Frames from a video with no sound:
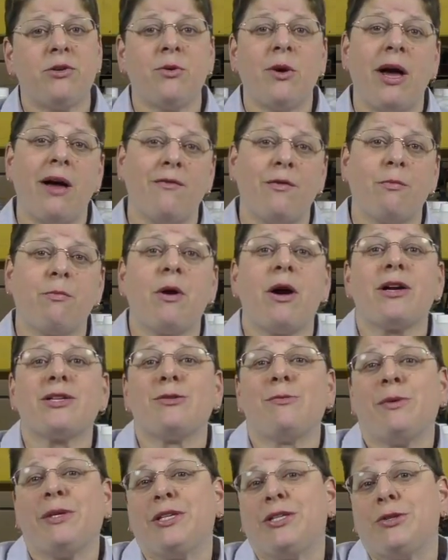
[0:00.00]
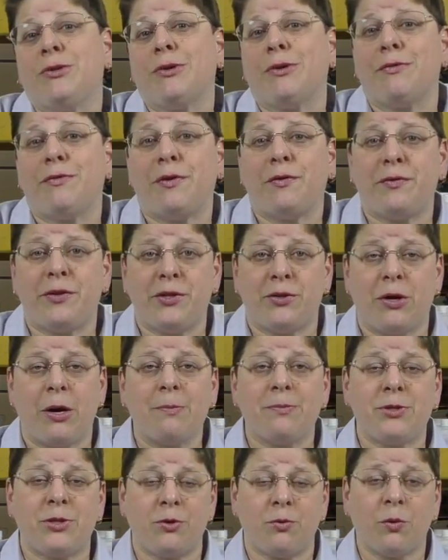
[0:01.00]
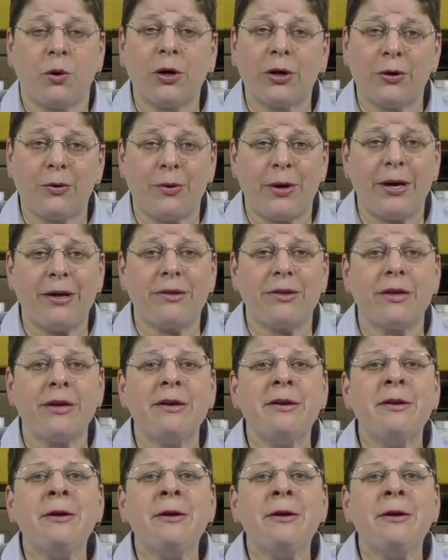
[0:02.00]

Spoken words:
you have approximately 250 drops to work with.